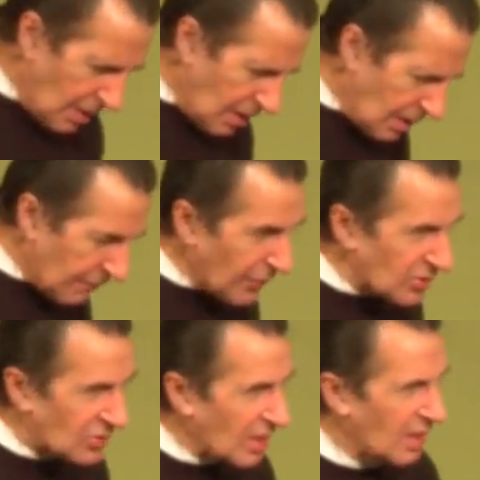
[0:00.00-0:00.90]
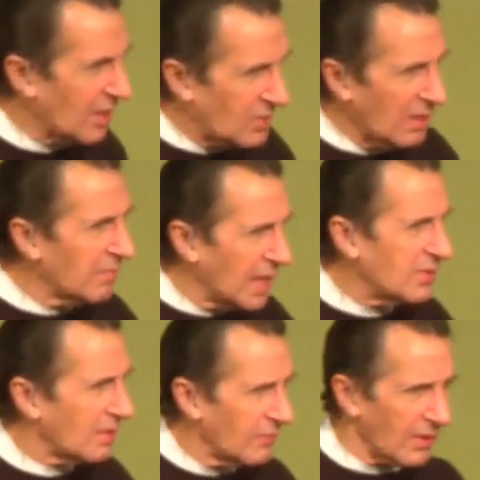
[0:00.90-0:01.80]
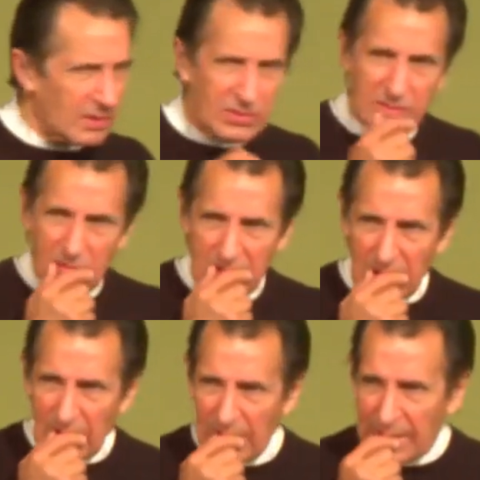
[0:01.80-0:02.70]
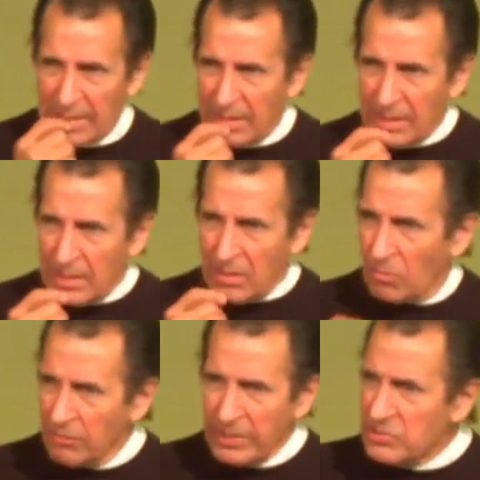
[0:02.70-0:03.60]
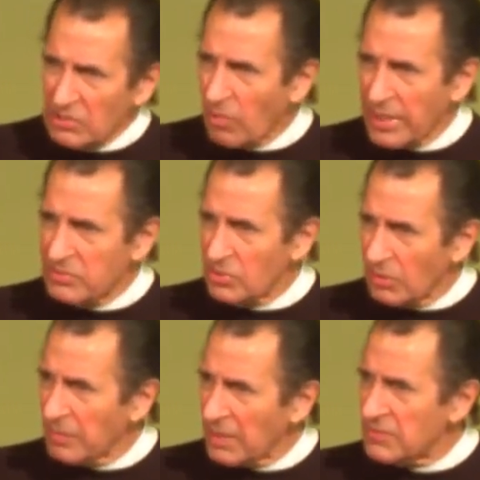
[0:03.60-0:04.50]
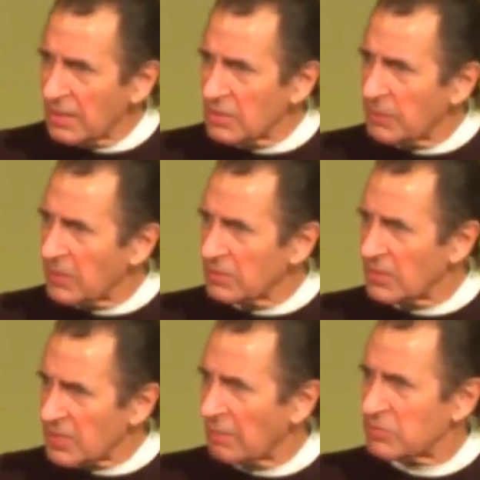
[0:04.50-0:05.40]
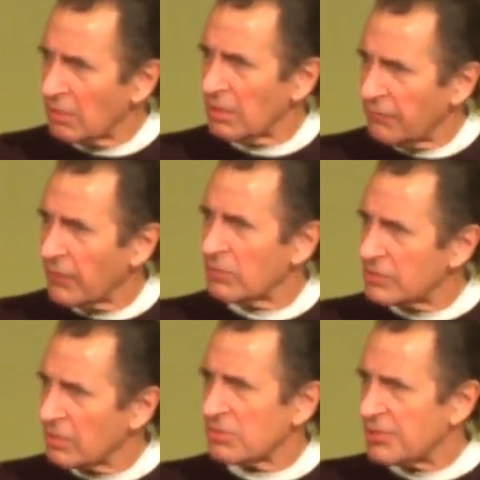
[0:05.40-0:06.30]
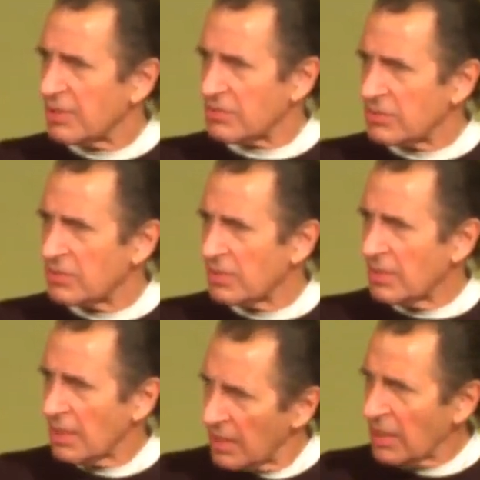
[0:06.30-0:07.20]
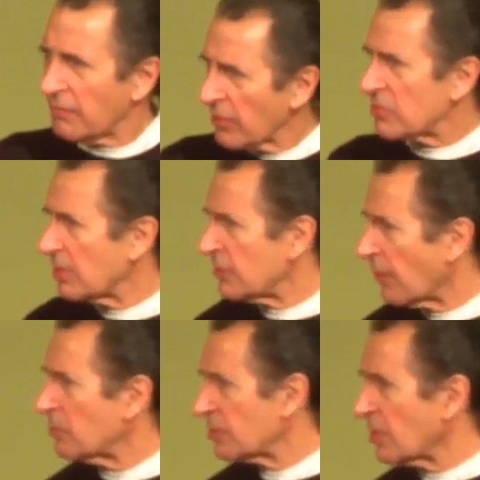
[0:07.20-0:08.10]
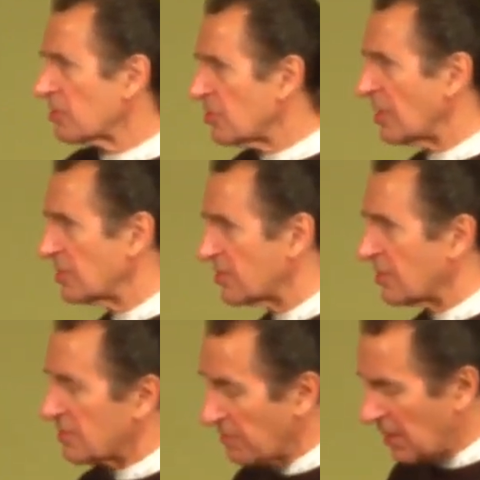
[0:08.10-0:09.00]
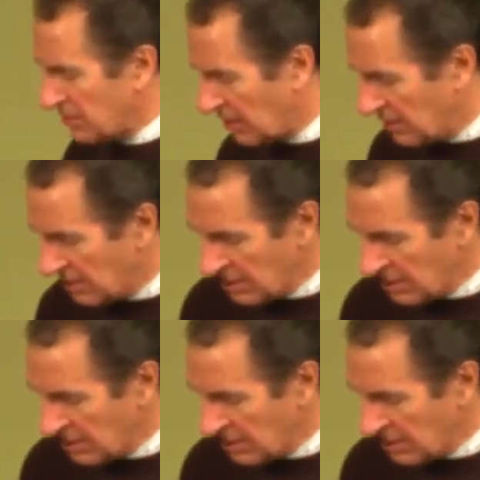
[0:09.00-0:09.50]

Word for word: Uh, verse 10 is an amazing verse. One reason why it's so amazing is because it's absolutely focused on Jesus. And any verse that's focused on Jesus is amazing.